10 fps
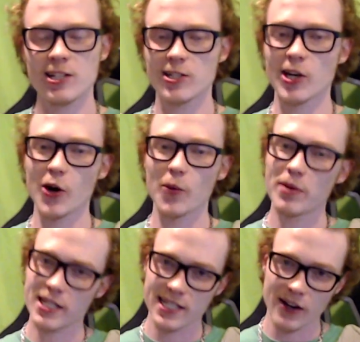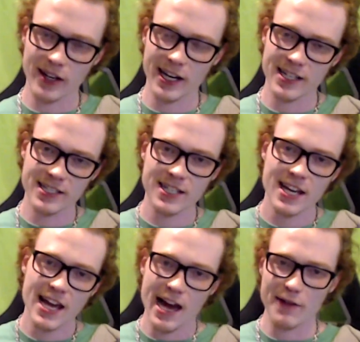So peace out, guys.
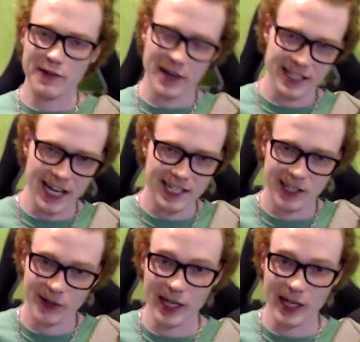Have a fantastic